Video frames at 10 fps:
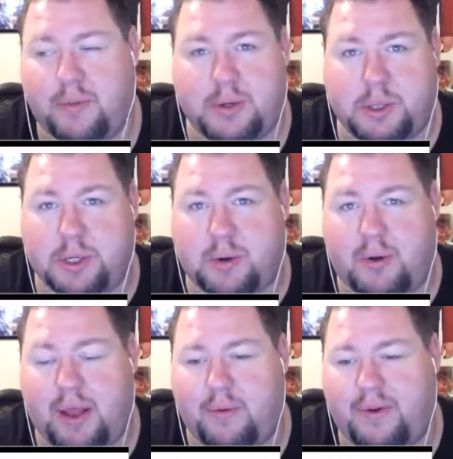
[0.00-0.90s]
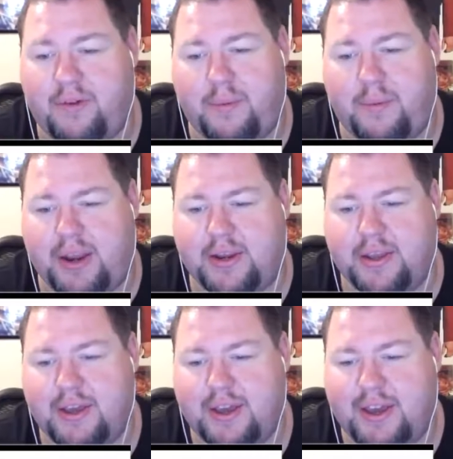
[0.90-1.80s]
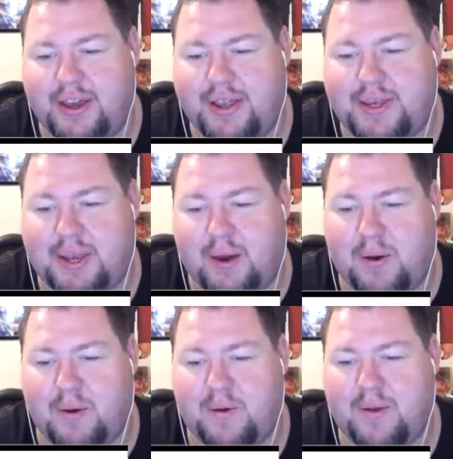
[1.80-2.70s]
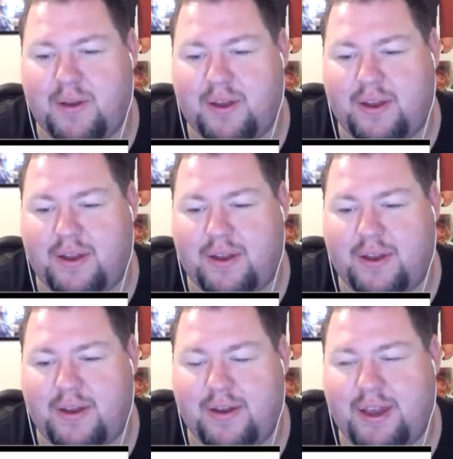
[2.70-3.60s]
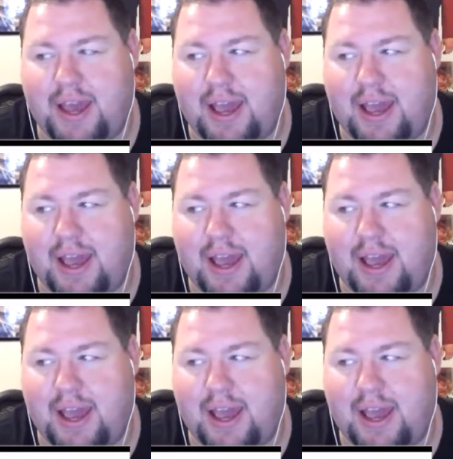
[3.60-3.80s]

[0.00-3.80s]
just around the river bend. So, yeah.